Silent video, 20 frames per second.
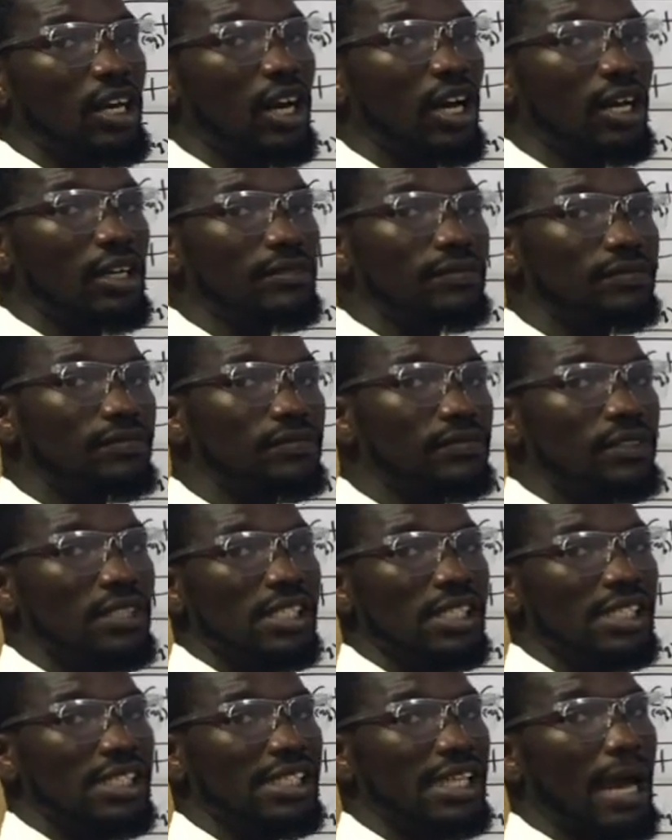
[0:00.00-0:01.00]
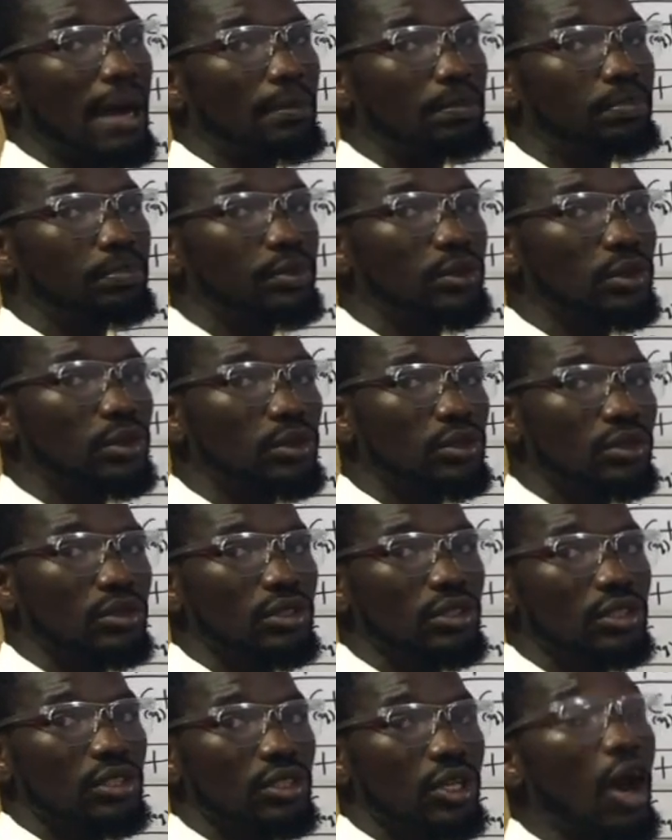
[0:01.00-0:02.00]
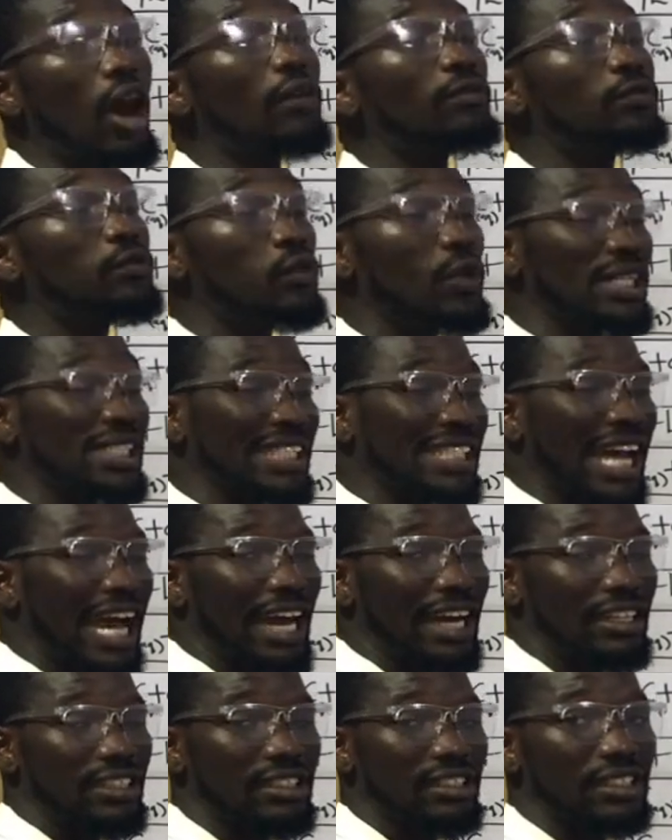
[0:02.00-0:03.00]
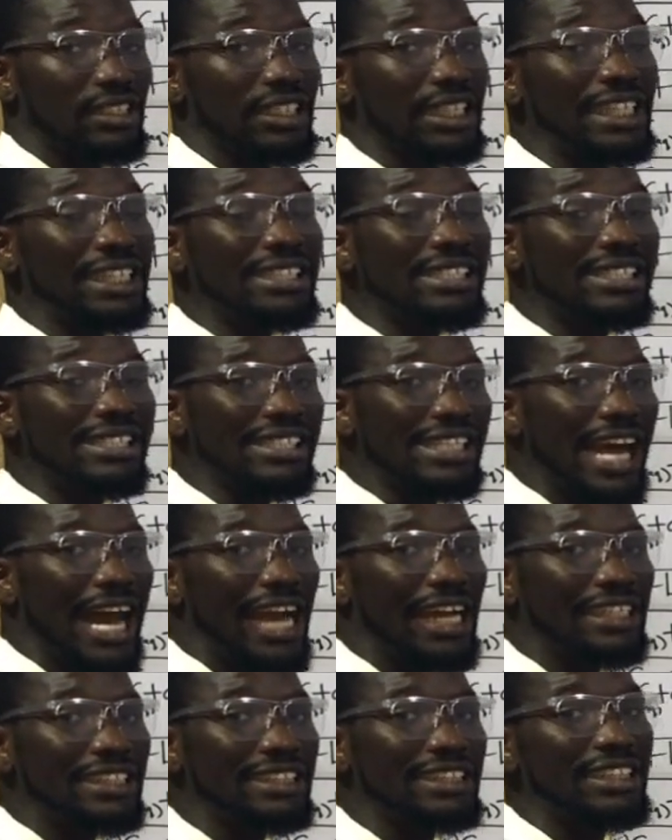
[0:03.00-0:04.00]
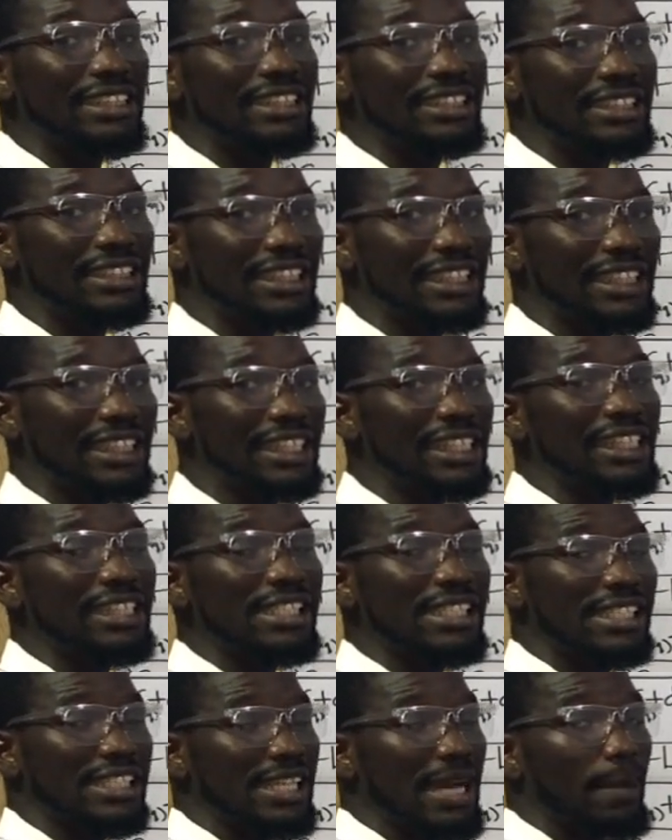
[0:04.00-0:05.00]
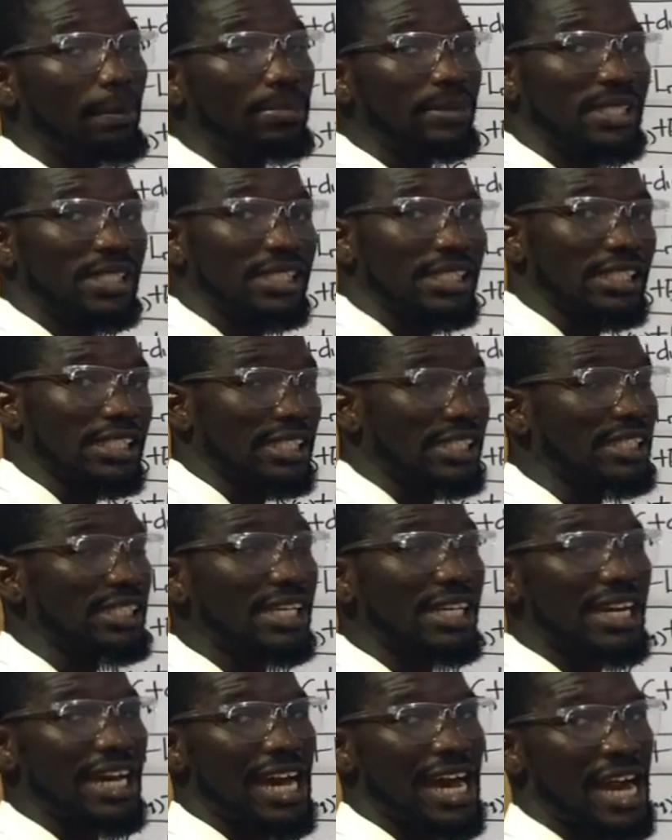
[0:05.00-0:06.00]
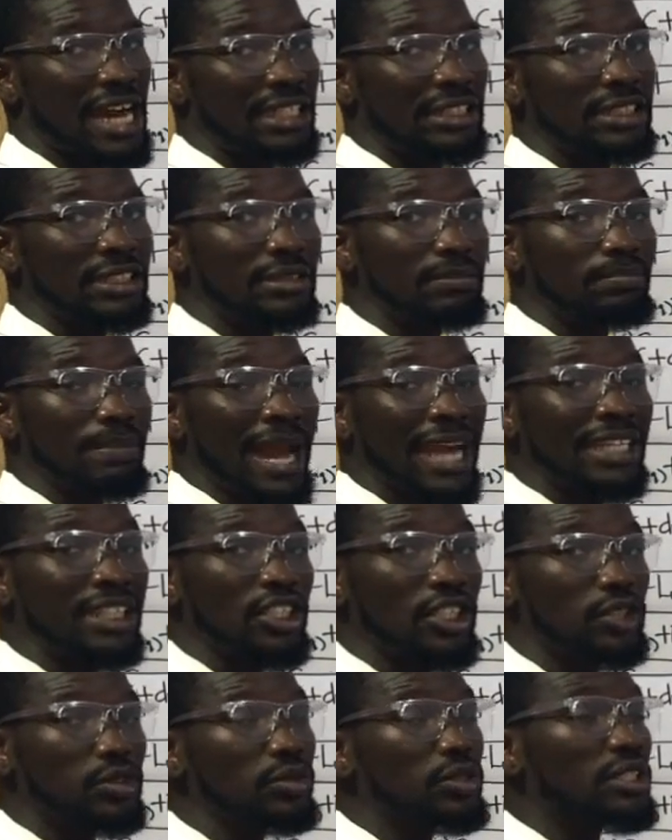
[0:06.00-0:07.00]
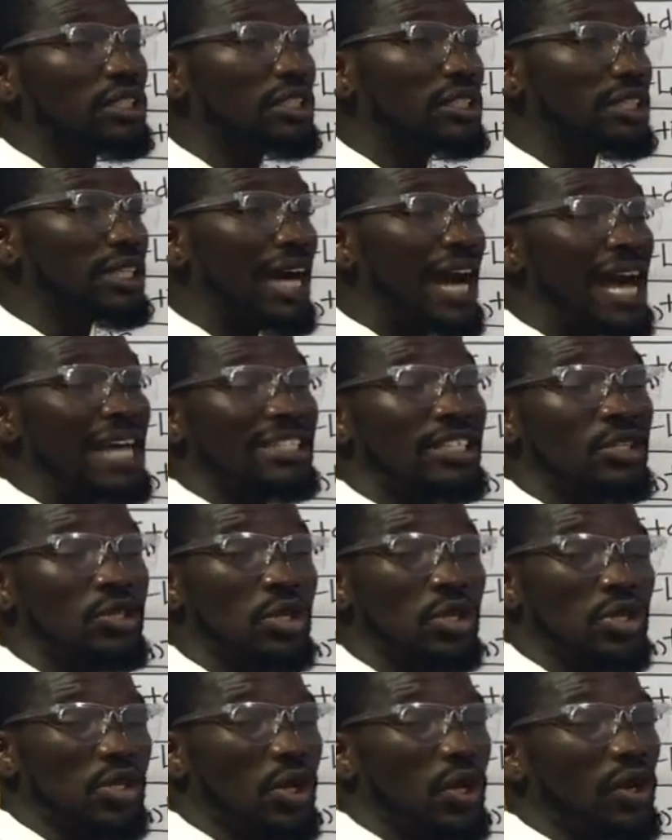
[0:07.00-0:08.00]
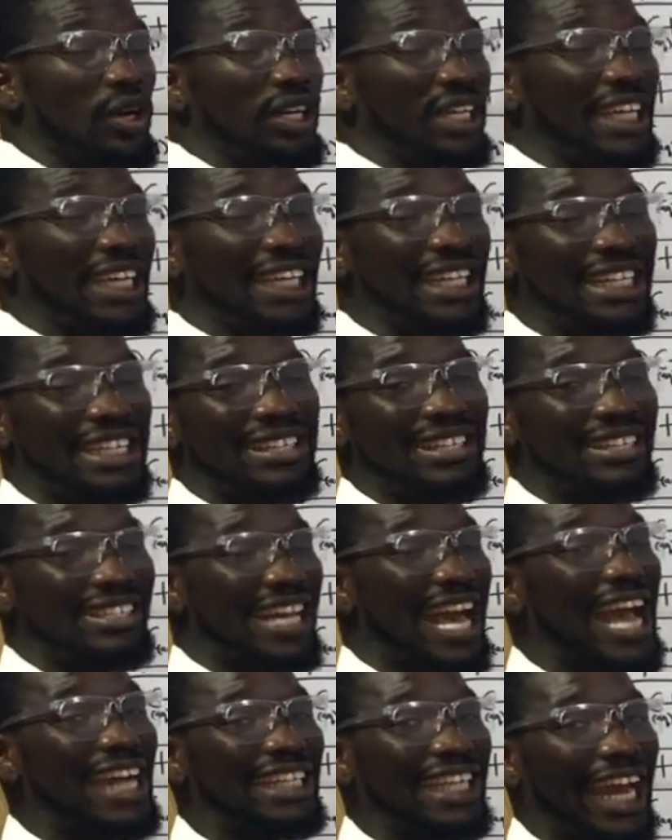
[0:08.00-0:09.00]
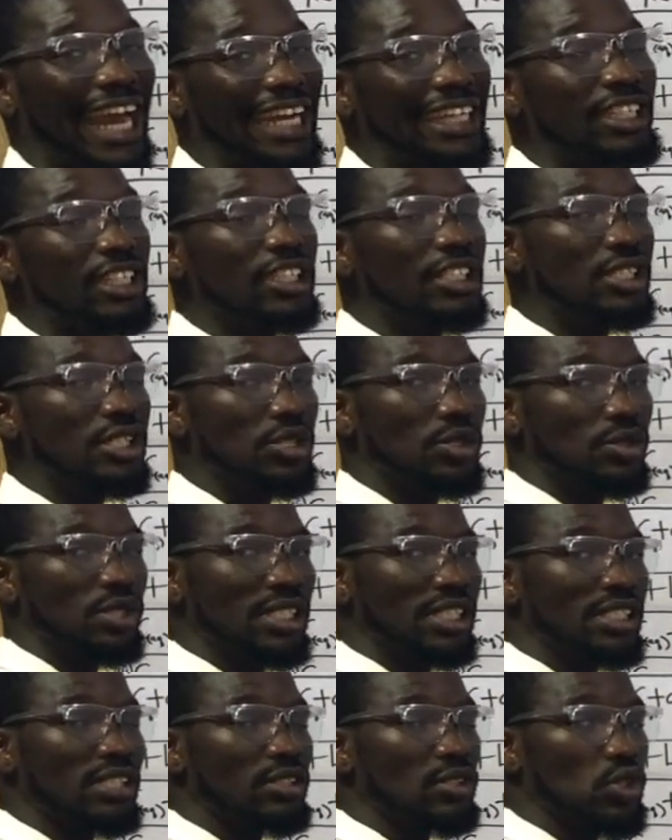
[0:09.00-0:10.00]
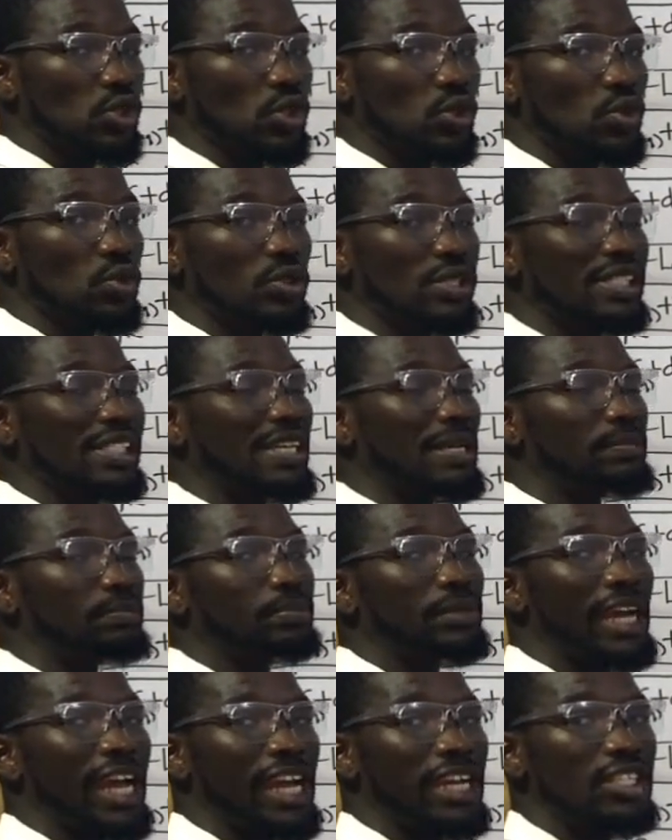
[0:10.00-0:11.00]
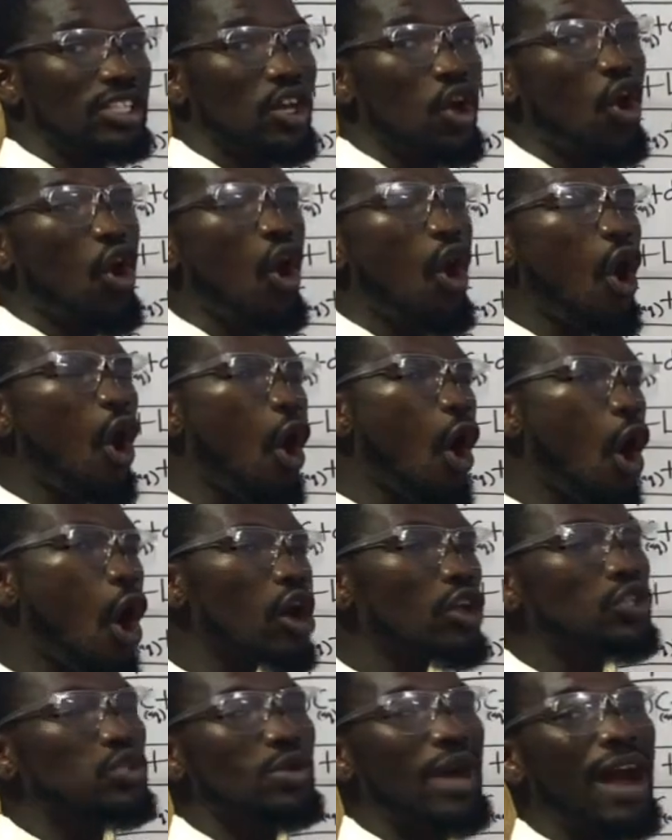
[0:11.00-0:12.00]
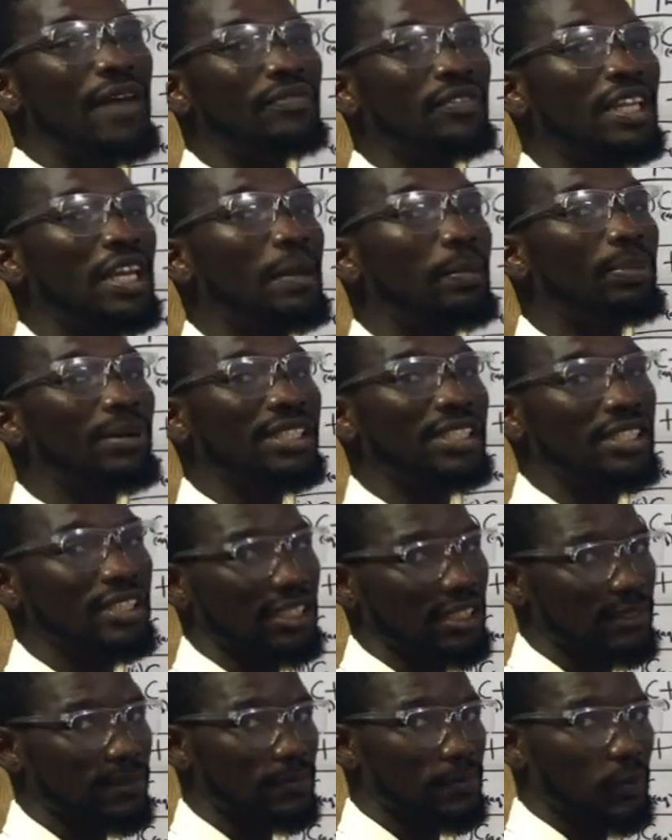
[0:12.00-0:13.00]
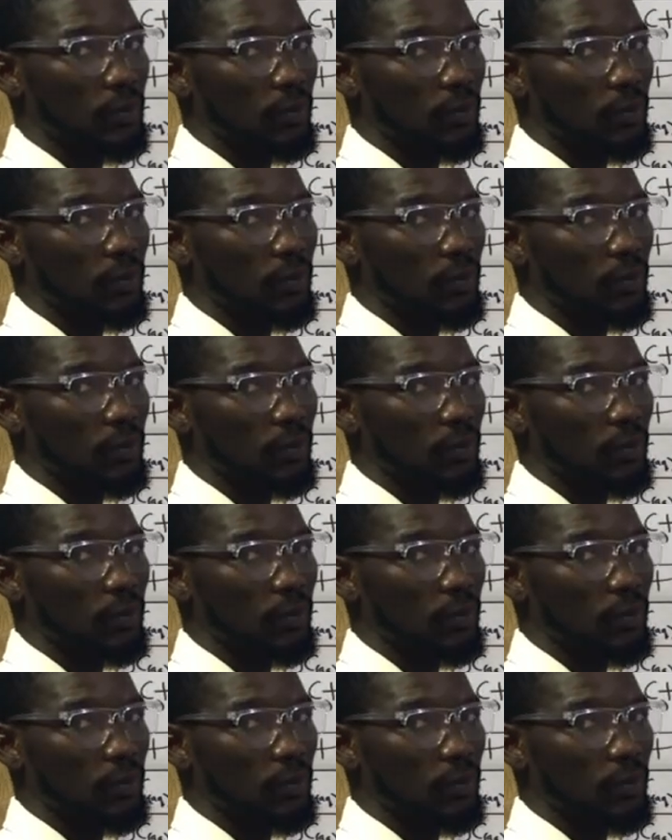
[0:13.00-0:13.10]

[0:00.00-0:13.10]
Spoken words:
of sample of water inside the sample C, and mind you, as a tutor, you can decide to separate or to have 3 portions